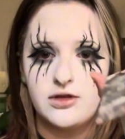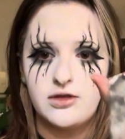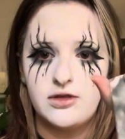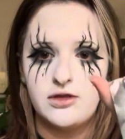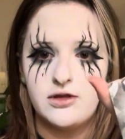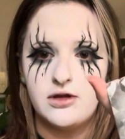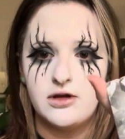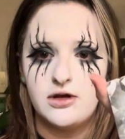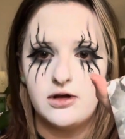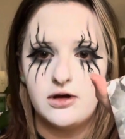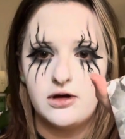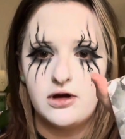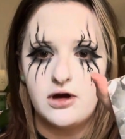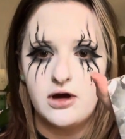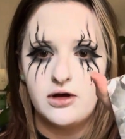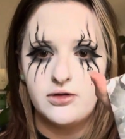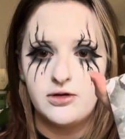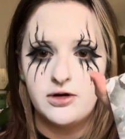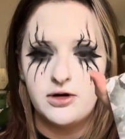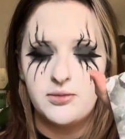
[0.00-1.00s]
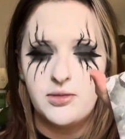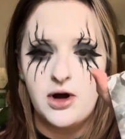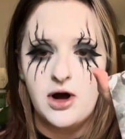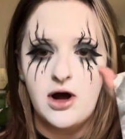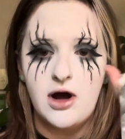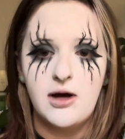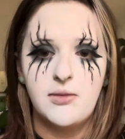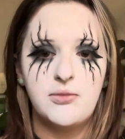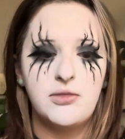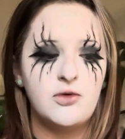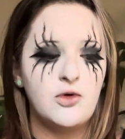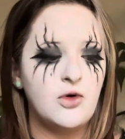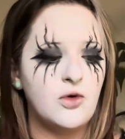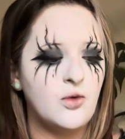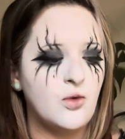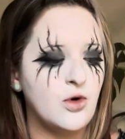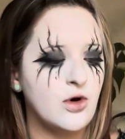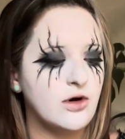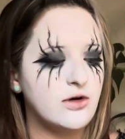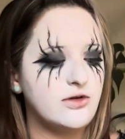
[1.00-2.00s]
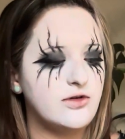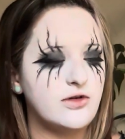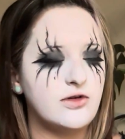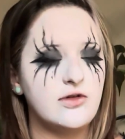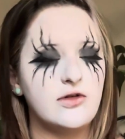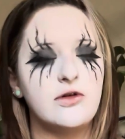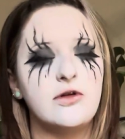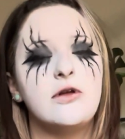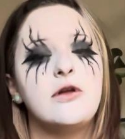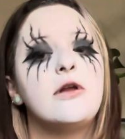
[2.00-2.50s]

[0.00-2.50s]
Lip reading: the ColourPop Quartz